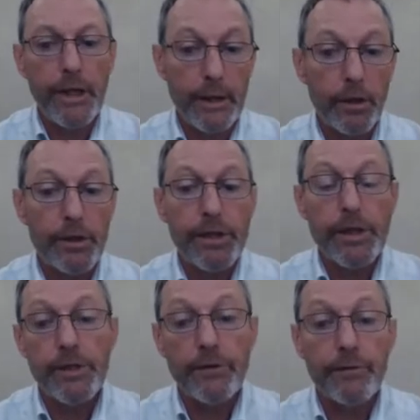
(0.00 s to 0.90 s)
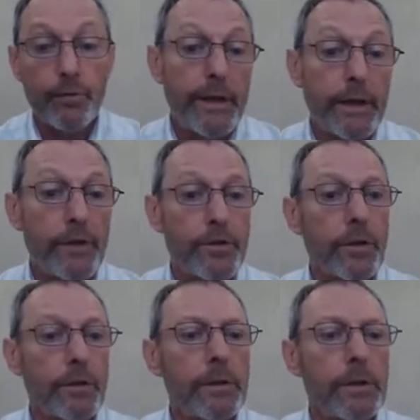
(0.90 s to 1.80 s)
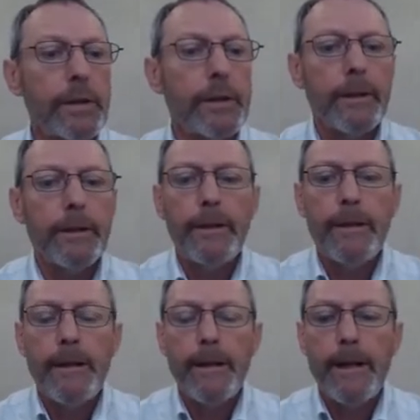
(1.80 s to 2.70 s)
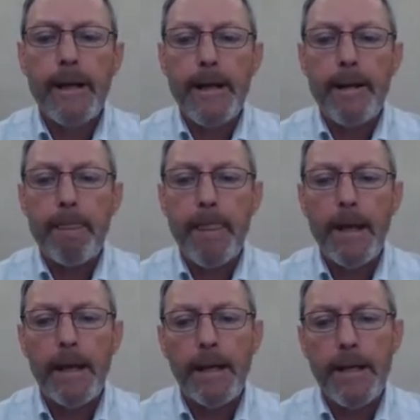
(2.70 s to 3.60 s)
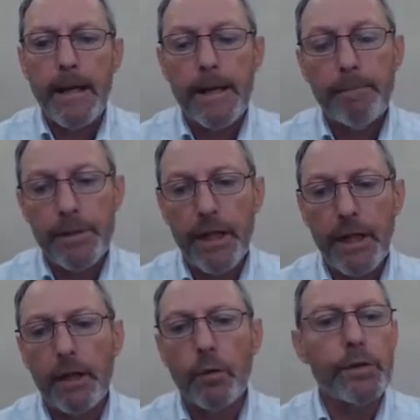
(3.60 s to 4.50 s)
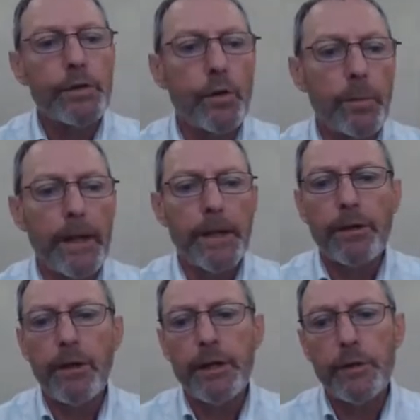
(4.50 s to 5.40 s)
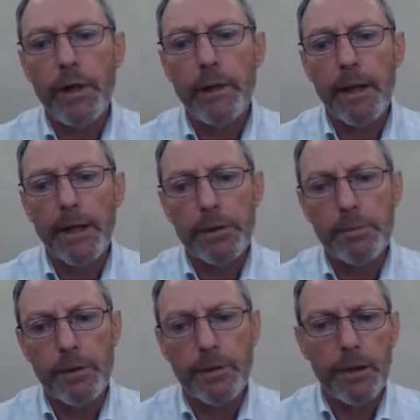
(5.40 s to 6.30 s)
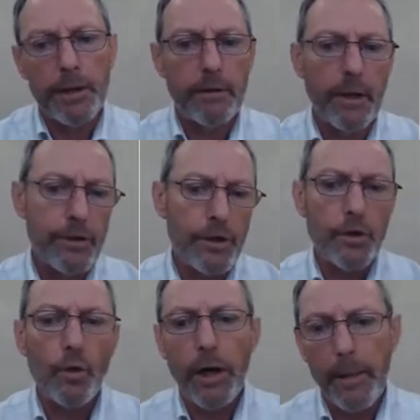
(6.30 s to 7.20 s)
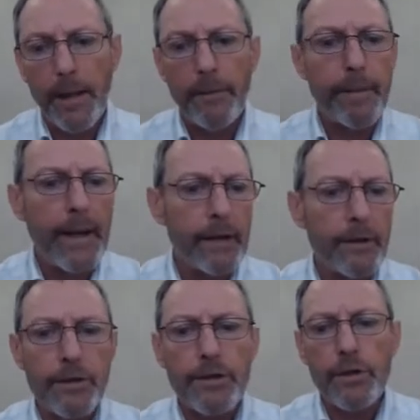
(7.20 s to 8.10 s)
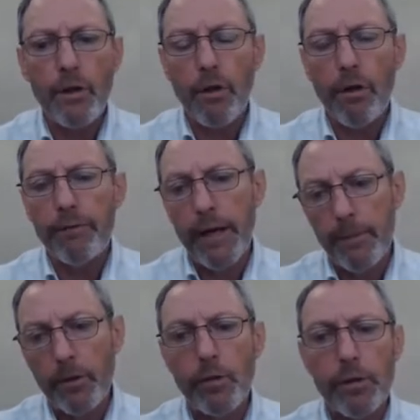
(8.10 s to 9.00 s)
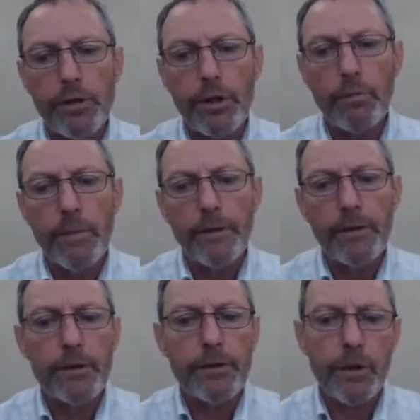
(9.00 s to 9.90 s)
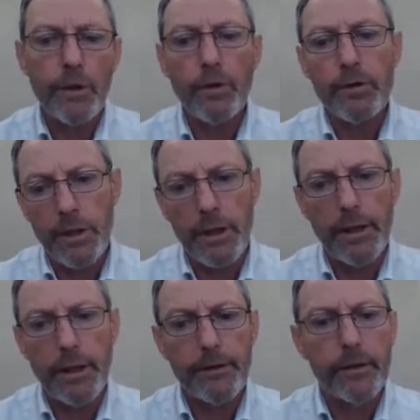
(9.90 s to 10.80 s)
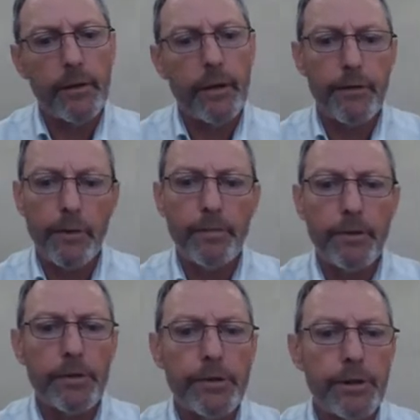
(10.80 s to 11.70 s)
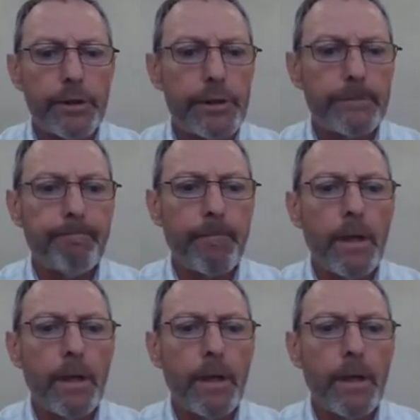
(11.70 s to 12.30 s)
technologies of weed control, um, uh, and in particular, I want to talk about integrated weed management and, and just talking about the balance of chemical control methods alongside other, other approaches.